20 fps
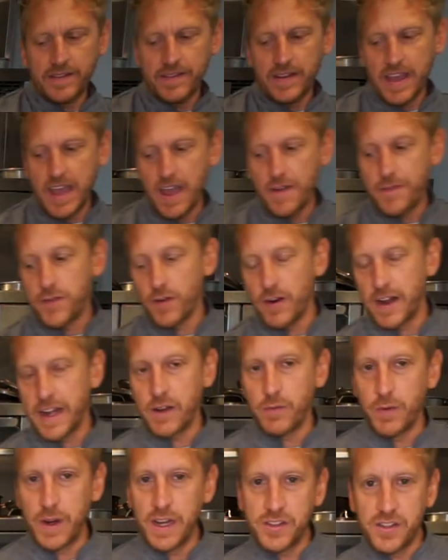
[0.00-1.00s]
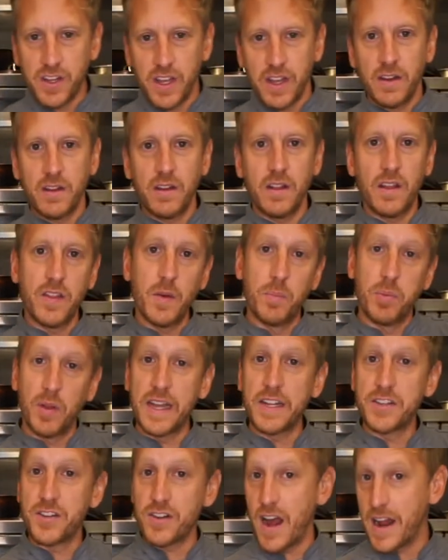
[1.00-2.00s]
If for any reason the
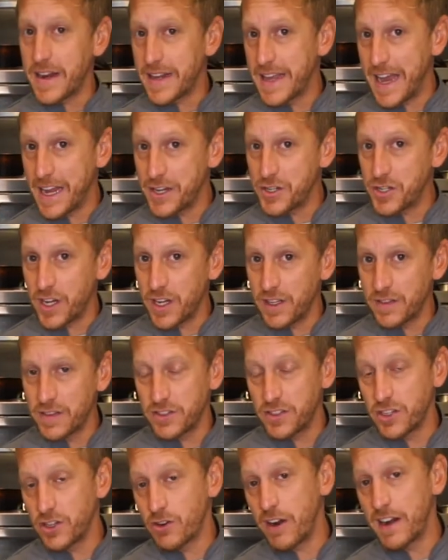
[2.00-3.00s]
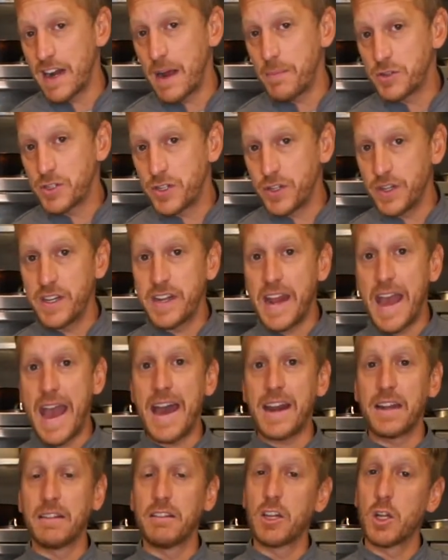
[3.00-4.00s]
blades are not catching, this is a great opportunity to
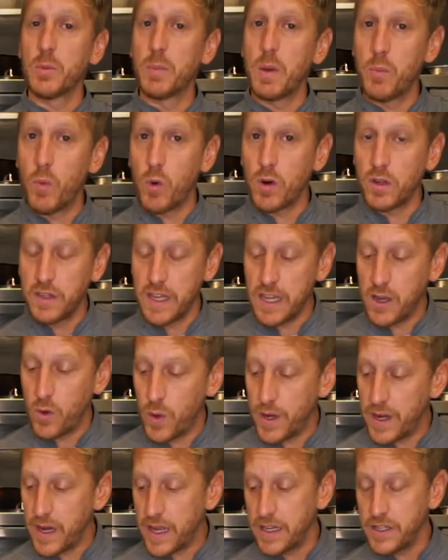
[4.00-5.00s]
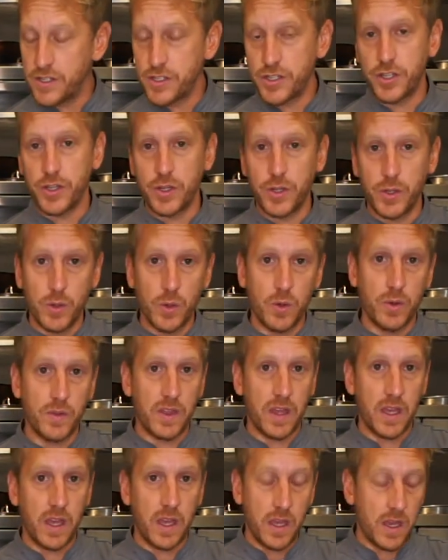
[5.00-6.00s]
add a little bit more liquid into
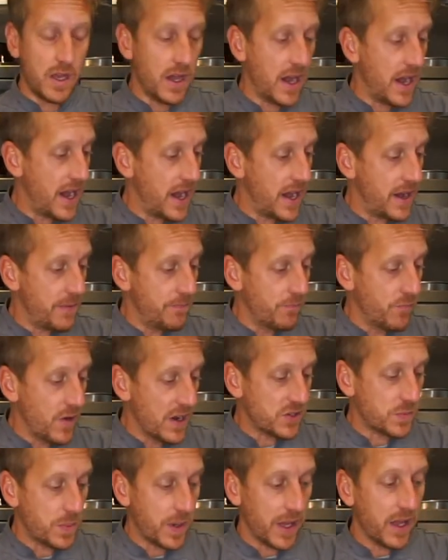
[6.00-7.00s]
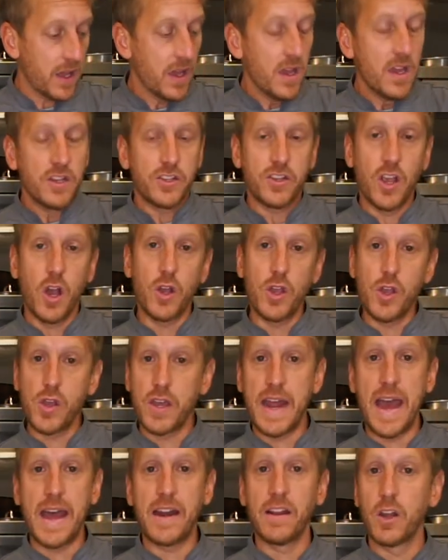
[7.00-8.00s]
the recipe. So you can
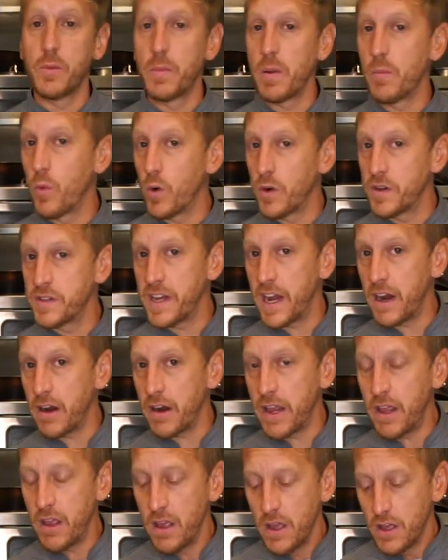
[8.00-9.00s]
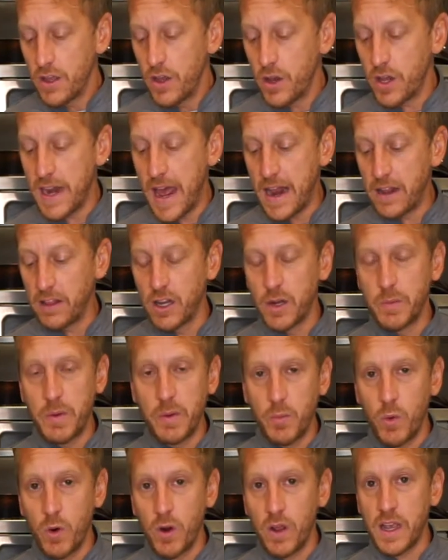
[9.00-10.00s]
add a little bit more dairy. You can add a little bit
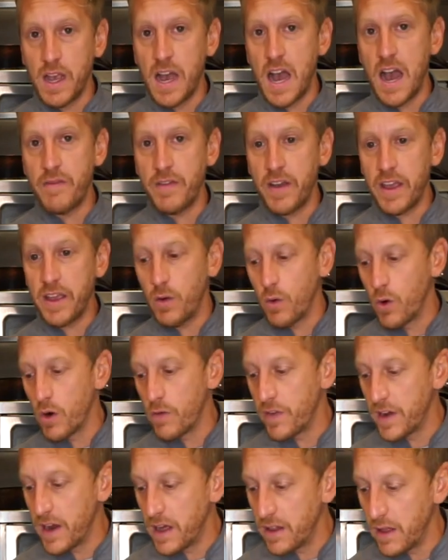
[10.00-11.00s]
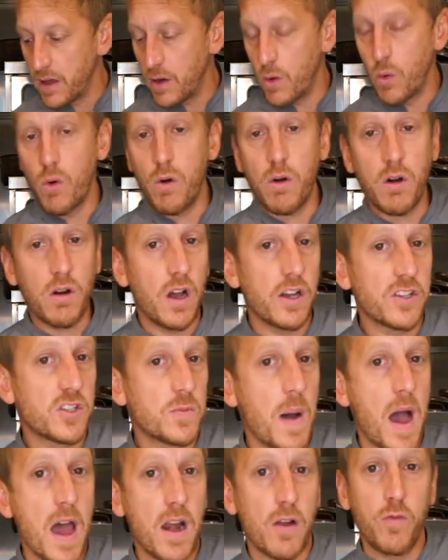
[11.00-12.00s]
more agave or vanilla or a
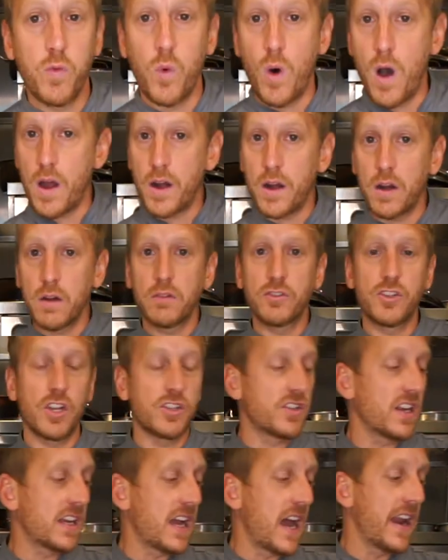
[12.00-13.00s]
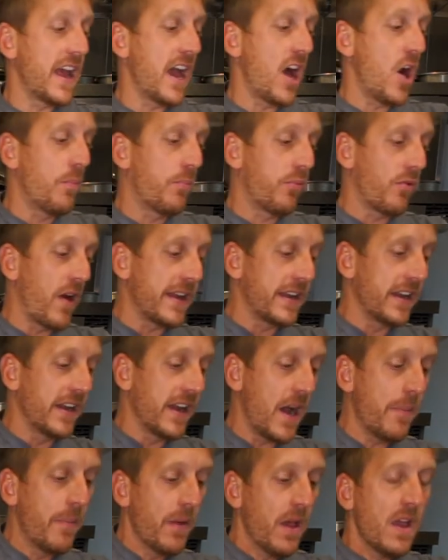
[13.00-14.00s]
spot of water just to kind of help brighten it
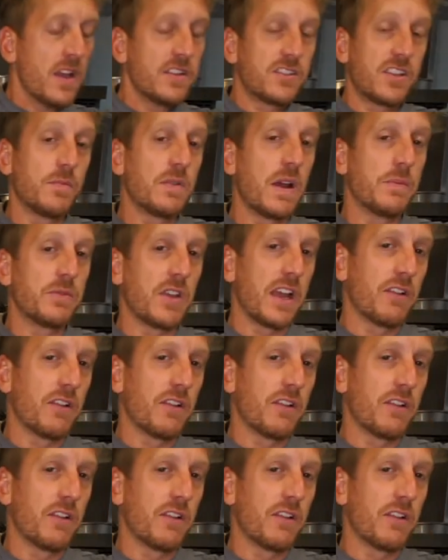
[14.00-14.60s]
up. Sometimes I